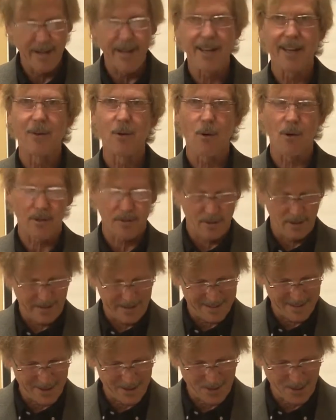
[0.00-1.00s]
an article
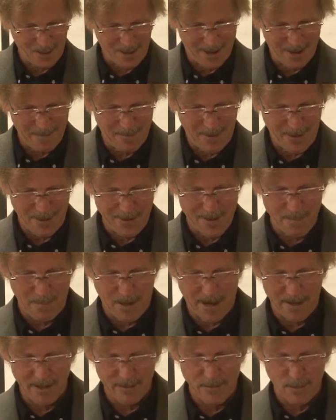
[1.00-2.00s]
that described various
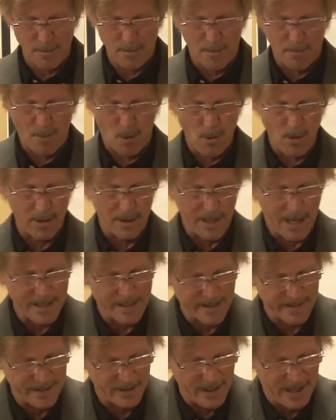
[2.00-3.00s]
models for
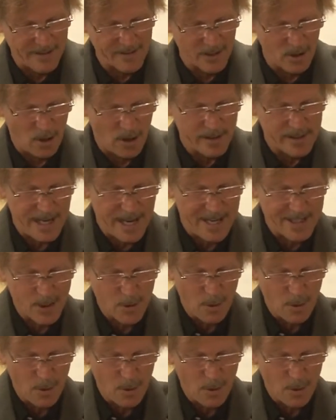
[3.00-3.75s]
memorializing the lives lost as,